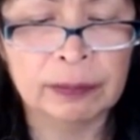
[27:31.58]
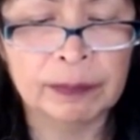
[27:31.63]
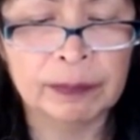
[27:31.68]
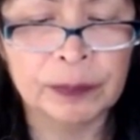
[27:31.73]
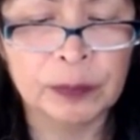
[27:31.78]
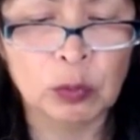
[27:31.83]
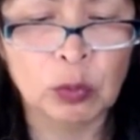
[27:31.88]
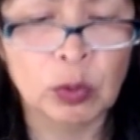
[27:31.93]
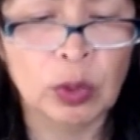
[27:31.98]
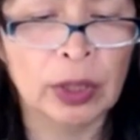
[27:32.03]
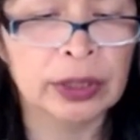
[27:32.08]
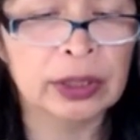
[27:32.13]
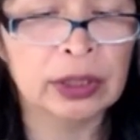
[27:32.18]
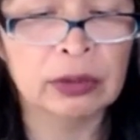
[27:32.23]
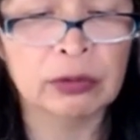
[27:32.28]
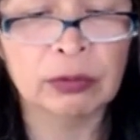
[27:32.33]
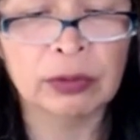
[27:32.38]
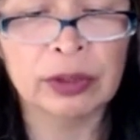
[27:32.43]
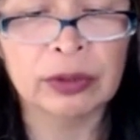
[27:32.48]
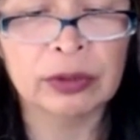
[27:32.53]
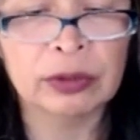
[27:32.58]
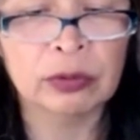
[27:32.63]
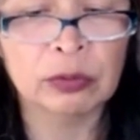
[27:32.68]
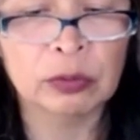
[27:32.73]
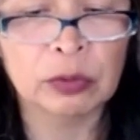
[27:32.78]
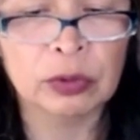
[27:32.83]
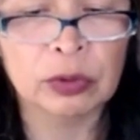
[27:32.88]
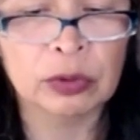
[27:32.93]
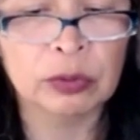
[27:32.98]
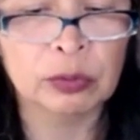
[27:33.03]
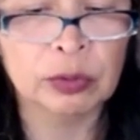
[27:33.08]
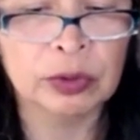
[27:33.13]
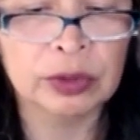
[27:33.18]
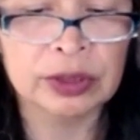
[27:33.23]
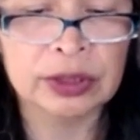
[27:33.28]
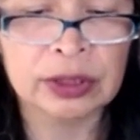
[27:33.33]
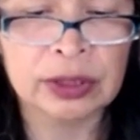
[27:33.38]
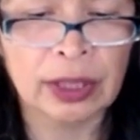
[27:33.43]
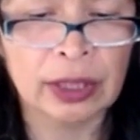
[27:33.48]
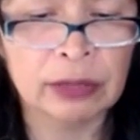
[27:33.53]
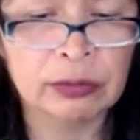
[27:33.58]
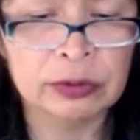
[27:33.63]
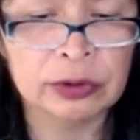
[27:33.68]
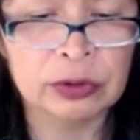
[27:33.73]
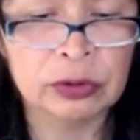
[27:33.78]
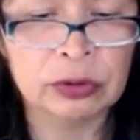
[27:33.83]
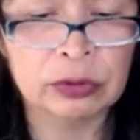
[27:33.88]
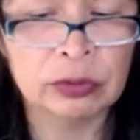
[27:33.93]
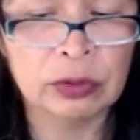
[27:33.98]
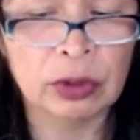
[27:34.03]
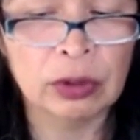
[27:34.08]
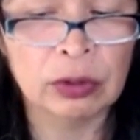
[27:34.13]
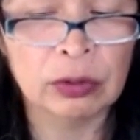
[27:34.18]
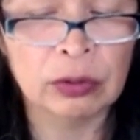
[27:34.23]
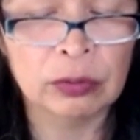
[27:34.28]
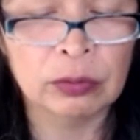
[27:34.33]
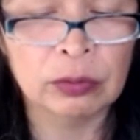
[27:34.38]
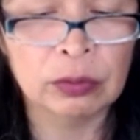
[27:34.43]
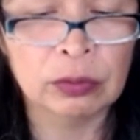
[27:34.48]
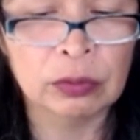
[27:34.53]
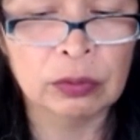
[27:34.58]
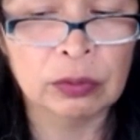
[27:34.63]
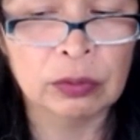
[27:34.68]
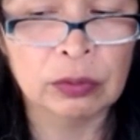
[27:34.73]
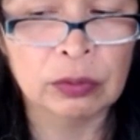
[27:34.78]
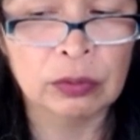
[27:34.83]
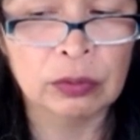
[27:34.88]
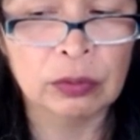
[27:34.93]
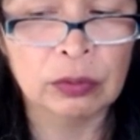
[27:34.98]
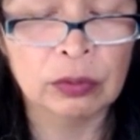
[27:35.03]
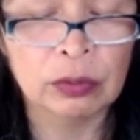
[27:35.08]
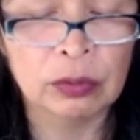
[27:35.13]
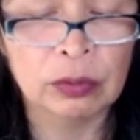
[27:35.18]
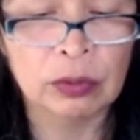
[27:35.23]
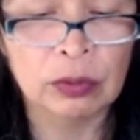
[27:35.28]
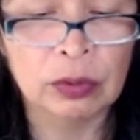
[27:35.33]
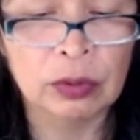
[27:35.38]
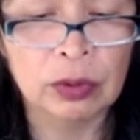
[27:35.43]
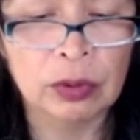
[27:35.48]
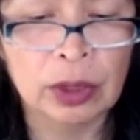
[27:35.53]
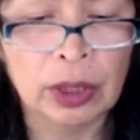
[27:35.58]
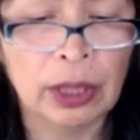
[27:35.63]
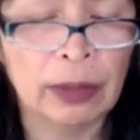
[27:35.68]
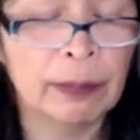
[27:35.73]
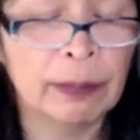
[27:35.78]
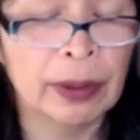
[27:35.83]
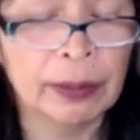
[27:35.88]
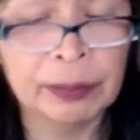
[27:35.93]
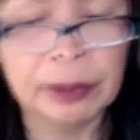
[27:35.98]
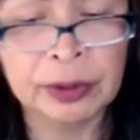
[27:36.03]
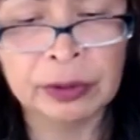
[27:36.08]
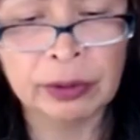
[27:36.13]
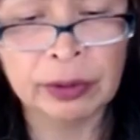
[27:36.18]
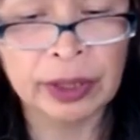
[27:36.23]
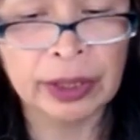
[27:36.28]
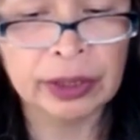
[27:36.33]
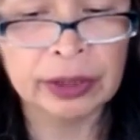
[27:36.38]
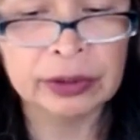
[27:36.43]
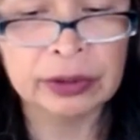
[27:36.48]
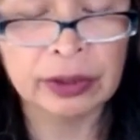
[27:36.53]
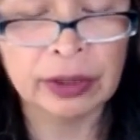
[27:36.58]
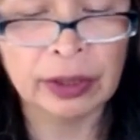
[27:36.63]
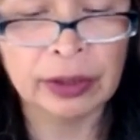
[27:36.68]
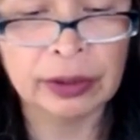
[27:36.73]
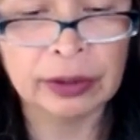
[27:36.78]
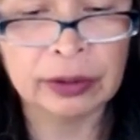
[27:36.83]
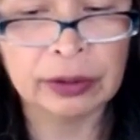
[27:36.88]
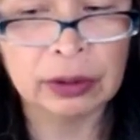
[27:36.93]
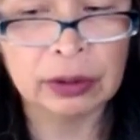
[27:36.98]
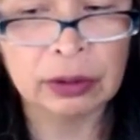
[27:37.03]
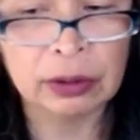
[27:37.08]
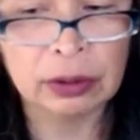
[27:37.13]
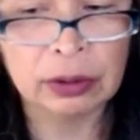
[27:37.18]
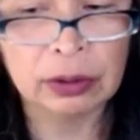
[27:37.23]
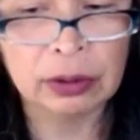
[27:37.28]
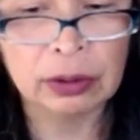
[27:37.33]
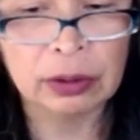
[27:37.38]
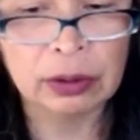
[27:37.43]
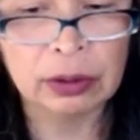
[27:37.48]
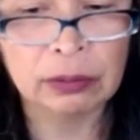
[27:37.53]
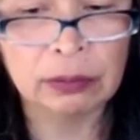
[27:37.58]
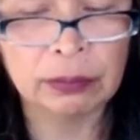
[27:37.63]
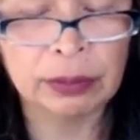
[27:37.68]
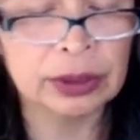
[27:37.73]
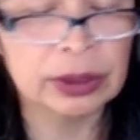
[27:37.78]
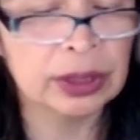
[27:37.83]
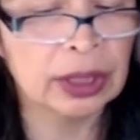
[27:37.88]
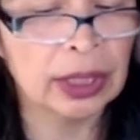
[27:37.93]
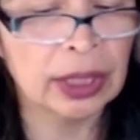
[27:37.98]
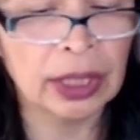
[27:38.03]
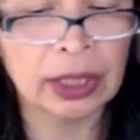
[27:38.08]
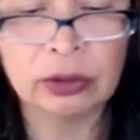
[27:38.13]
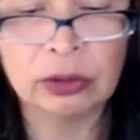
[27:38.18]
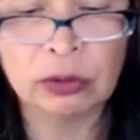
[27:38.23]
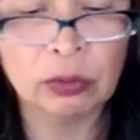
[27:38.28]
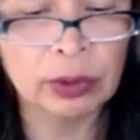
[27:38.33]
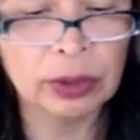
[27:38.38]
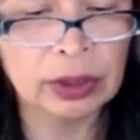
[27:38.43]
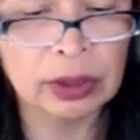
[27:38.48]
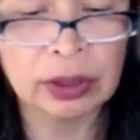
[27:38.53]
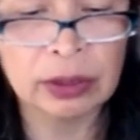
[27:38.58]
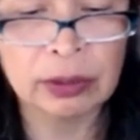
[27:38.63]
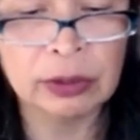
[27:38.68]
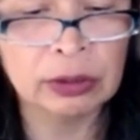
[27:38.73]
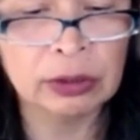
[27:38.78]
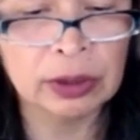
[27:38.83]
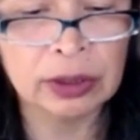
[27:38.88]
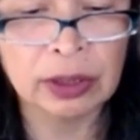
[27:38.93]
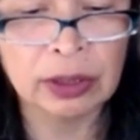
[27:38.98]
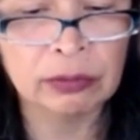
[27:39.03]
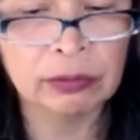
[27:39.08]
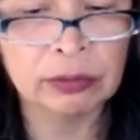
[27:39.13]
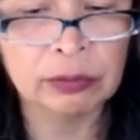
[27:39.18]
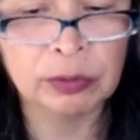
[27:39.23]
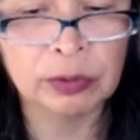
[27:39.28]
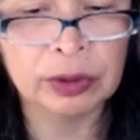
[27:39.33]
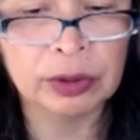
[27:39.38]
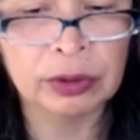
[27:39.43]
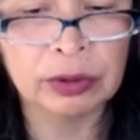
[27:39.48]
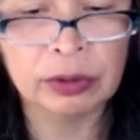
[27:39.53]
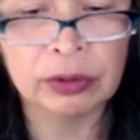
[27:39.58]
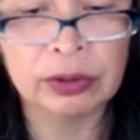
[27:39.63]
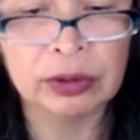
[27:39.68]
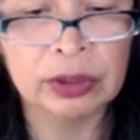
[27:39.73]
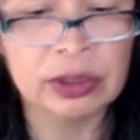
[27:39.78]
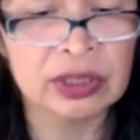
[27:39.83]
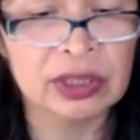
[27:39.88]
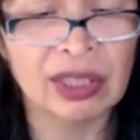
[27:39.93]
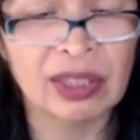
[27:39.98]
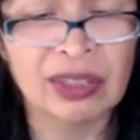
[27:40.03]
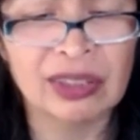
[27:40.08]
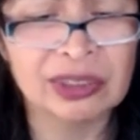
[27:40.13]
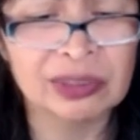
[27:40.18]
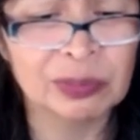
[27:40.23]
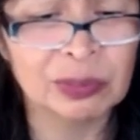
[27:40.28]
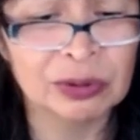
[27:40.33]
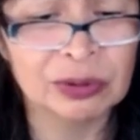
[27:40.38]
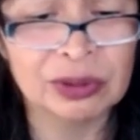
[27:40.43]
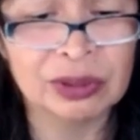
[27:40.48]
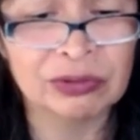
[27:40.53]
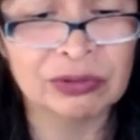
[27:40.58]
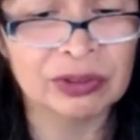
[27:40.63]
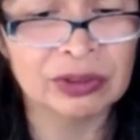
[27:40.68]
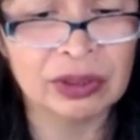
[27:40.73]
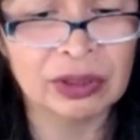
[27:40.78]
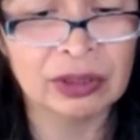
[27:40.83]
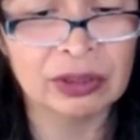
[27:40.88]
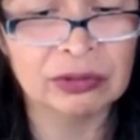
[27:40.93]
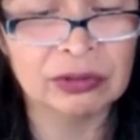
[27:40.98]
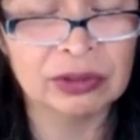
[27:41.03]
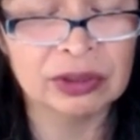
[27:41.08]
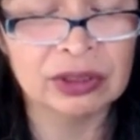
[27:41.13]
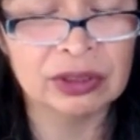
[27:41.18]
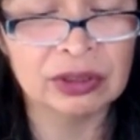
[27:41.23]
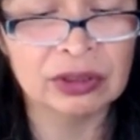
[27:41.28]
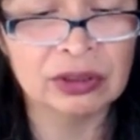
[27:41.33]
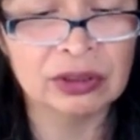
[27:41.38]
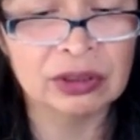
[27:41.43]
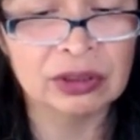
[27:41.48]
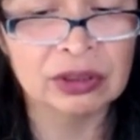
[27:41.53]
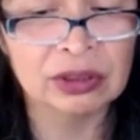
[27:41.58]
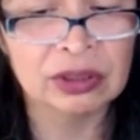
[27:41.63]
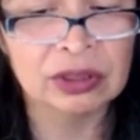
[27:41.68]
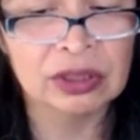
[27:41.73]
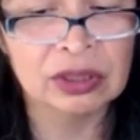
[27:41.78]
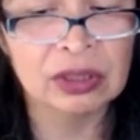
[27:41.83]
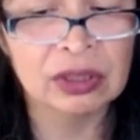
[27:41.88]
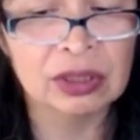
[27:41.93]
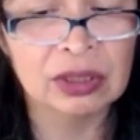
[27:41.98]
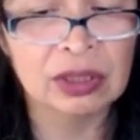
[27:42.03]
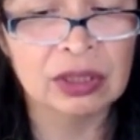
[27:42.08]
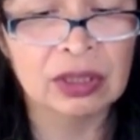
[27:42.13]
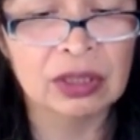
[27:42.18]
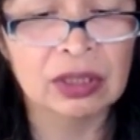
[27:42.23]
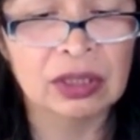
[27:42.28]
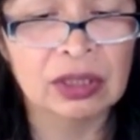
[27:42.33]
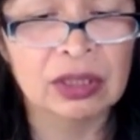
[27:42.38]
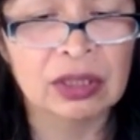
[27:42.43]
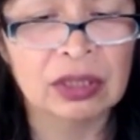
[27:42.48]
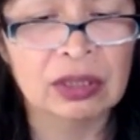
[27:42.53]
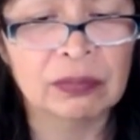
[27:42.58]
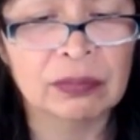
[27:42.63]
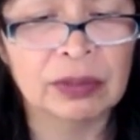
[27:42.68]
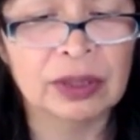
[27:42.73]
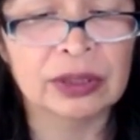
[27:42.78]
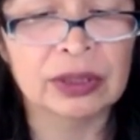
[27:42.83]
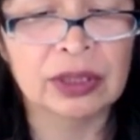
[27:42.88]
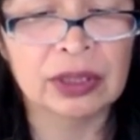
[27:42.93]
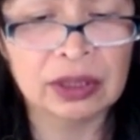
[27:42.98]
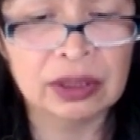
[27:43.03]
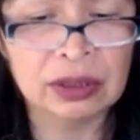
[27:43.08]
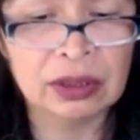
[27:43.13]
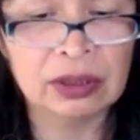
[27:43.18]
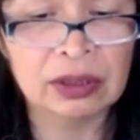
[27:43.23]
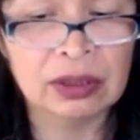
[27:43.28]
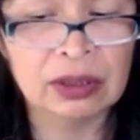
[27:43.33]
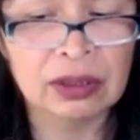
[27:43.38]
walking around in a world where the sky was too low and bumping their heads on it, but they had no way to communicate with one another because they all spoke different languages. But then